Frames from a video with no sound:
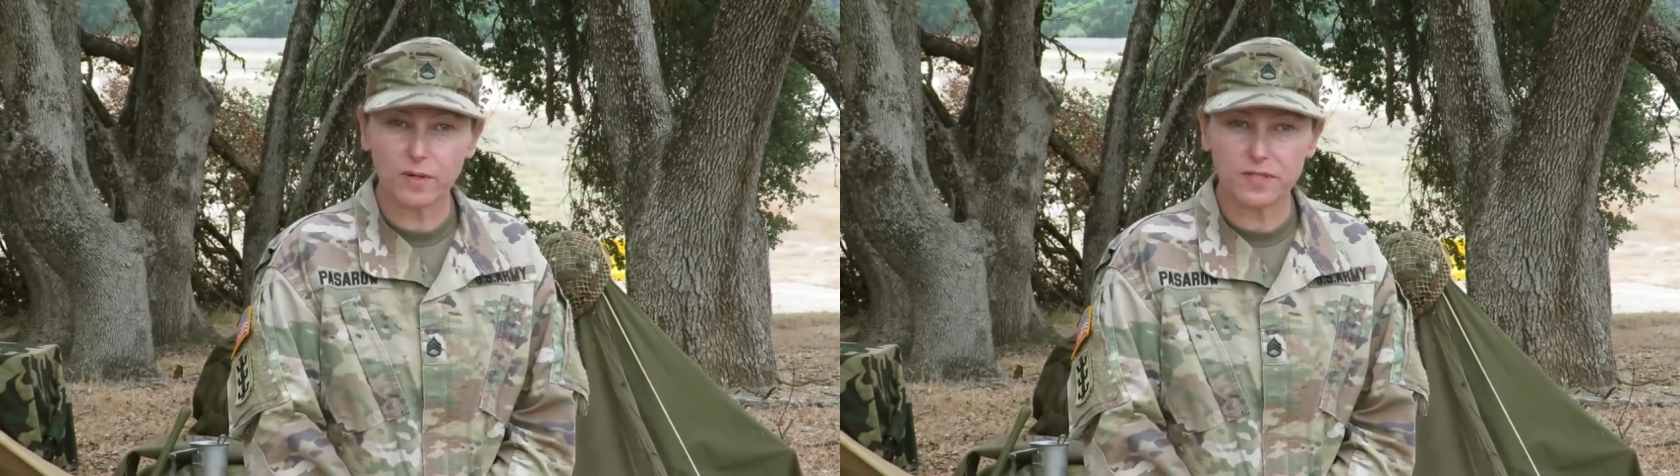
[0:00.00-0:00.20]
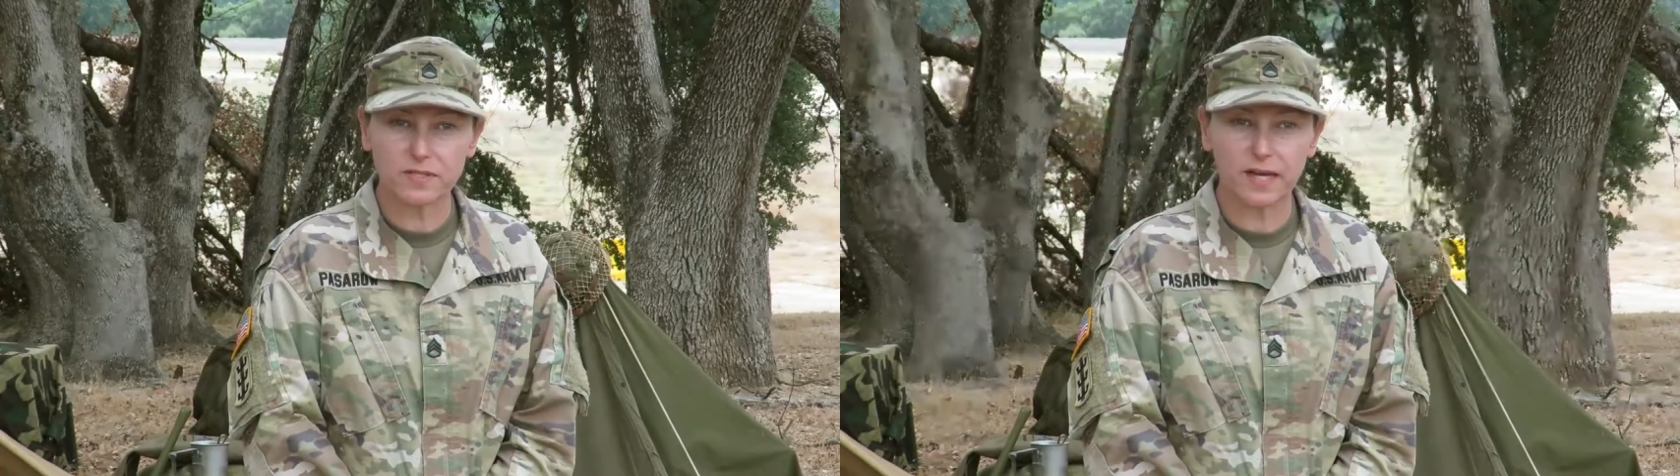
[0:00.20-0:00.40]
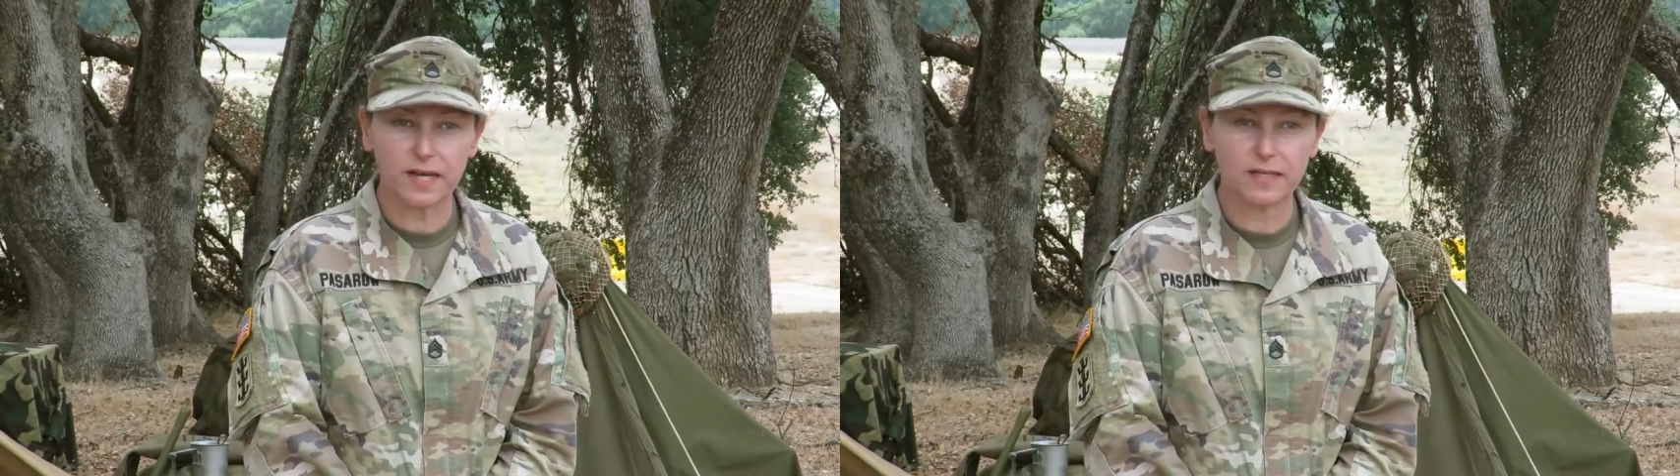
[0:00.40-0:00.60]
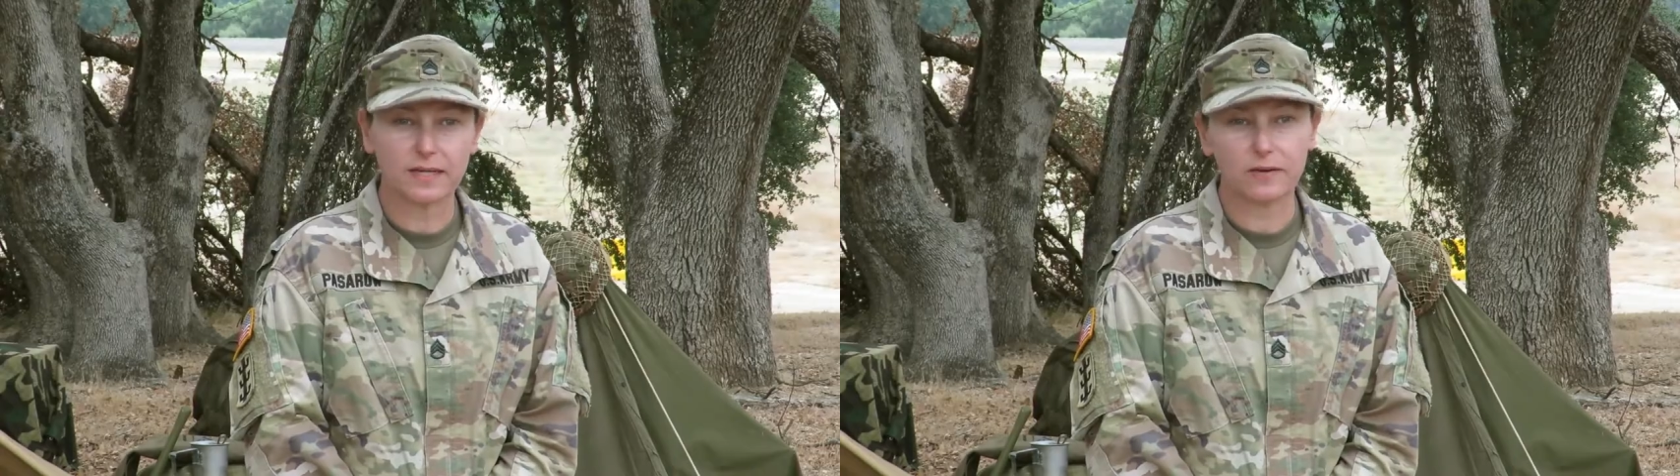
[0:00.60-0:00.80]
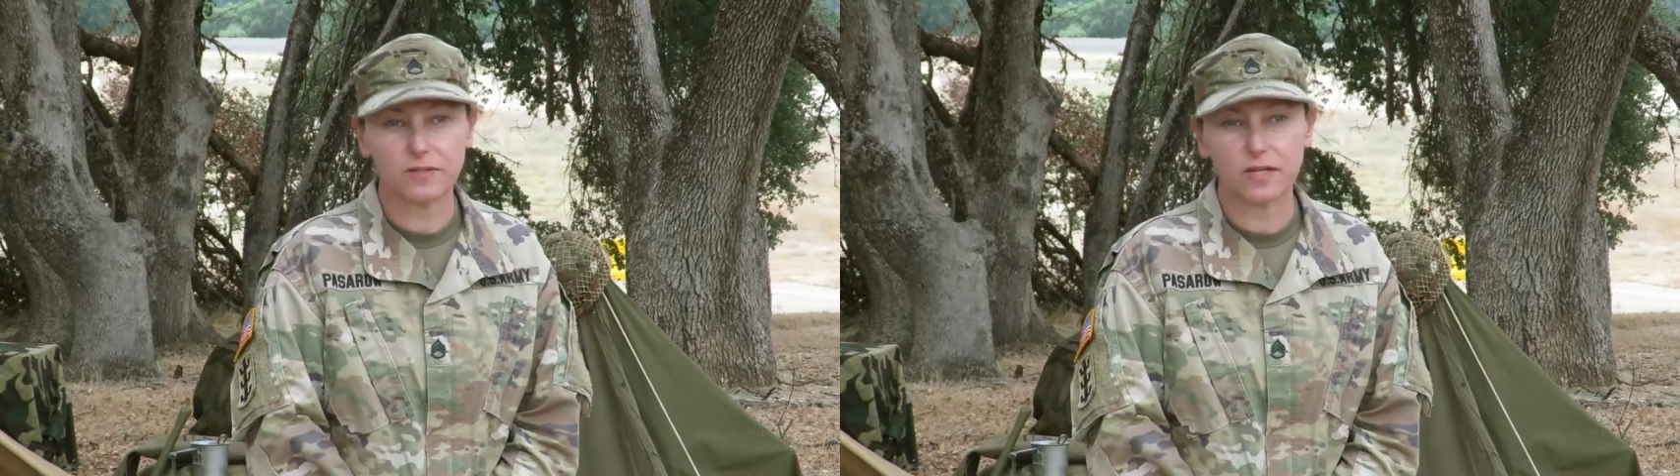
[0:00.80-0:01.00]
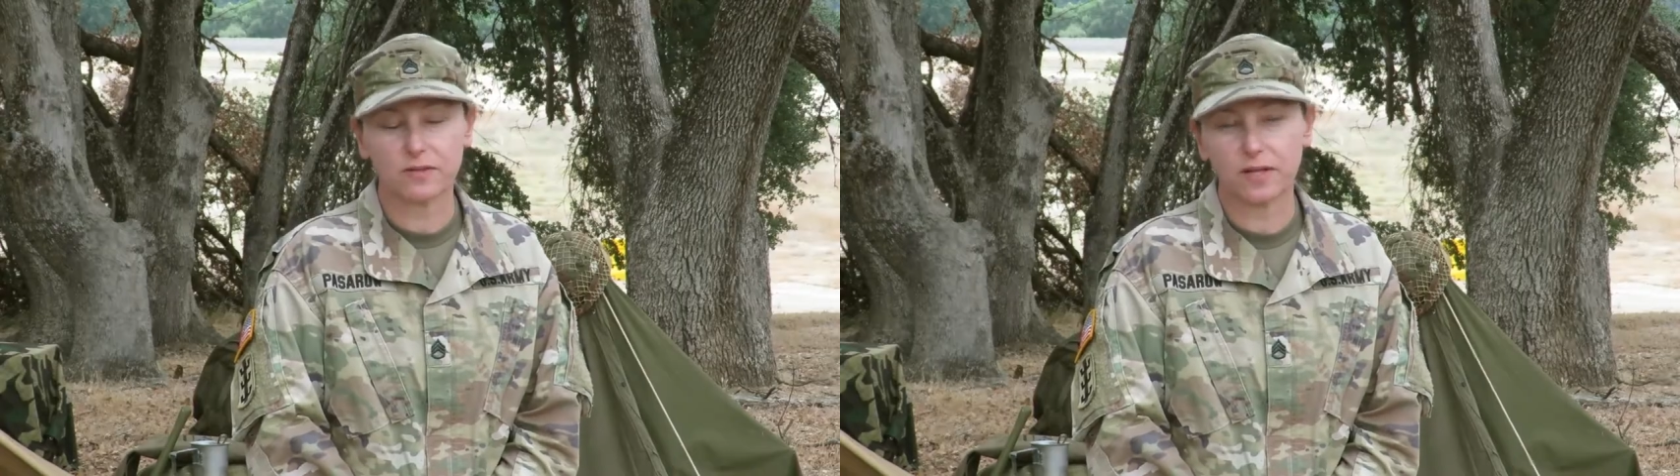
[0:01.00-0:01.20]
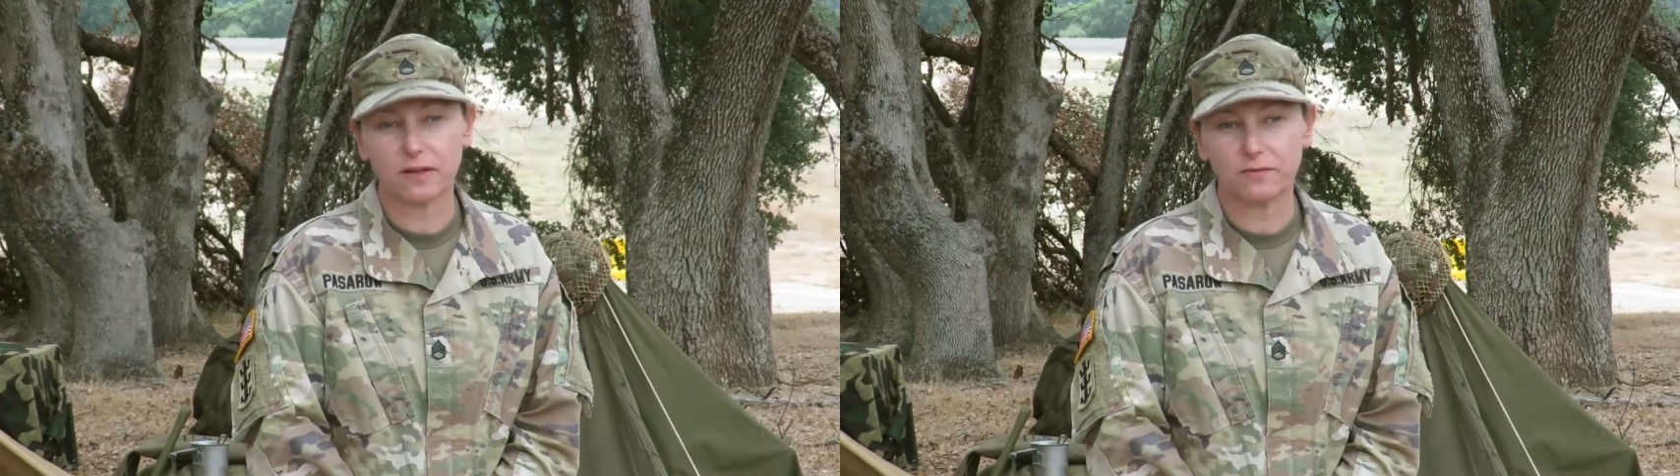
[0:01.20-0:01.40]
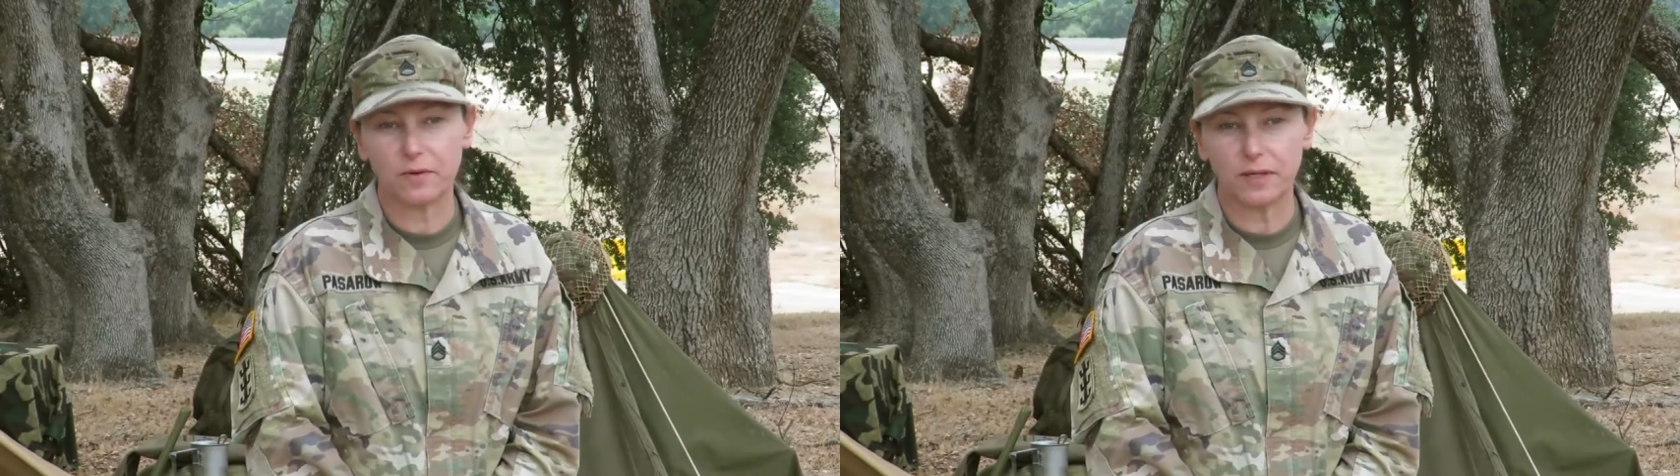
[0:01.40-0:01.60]
Society down in Southern
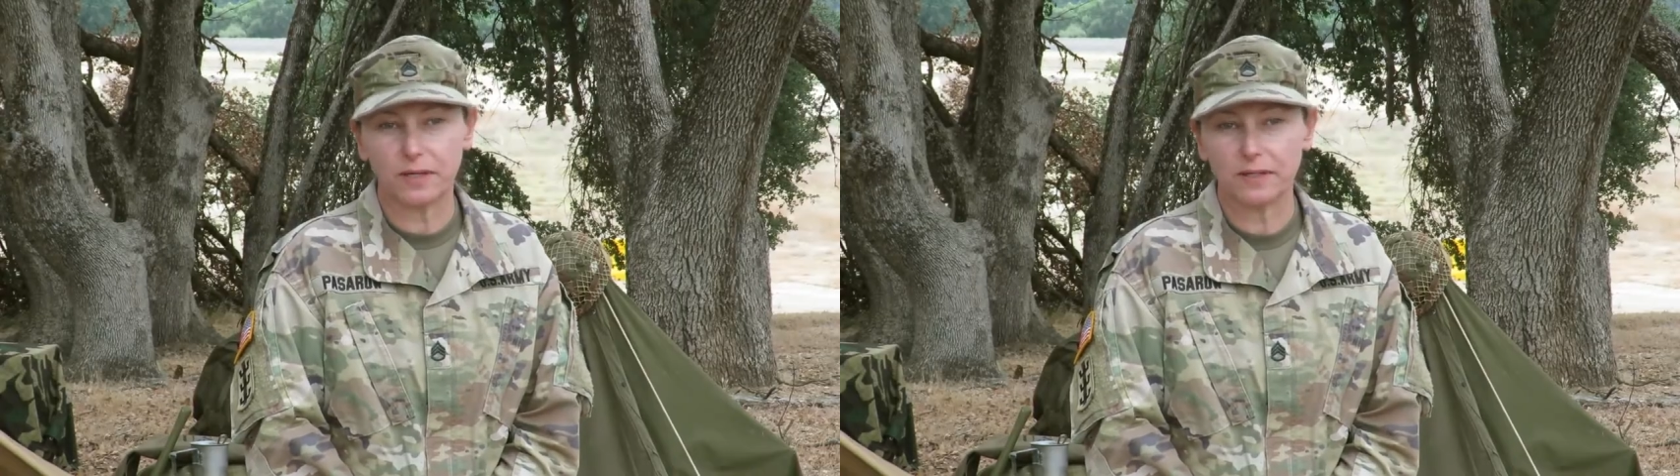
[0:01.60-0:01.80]
California.